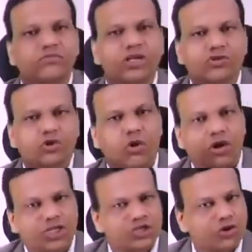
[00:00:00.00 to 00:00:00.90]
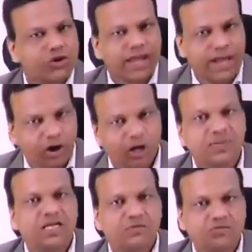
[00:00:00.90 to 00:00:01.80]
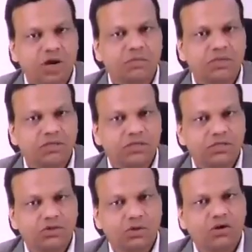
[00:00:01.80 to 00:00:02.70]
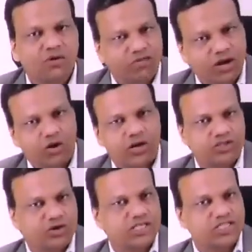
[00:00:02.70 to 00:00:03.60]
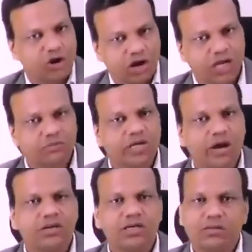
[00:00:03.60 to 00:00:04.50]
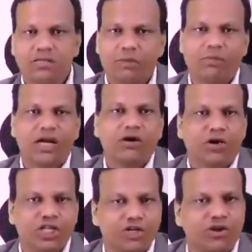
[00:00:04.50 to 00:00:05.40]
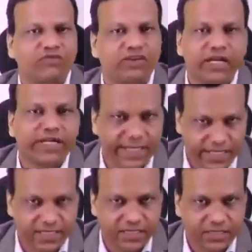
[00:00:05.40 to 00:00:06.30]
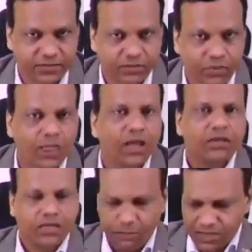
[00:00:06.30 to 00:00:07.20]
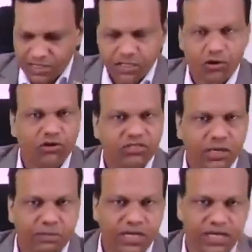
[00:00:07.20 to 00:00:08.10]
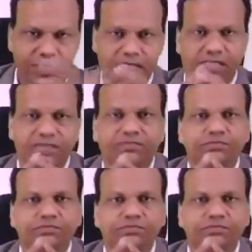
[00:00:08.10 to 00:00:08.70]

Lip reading: So cholesterol cannot be absorbed. So when cholesterol is not absorbed, the blood cholesterol will decrease. The basic concept here is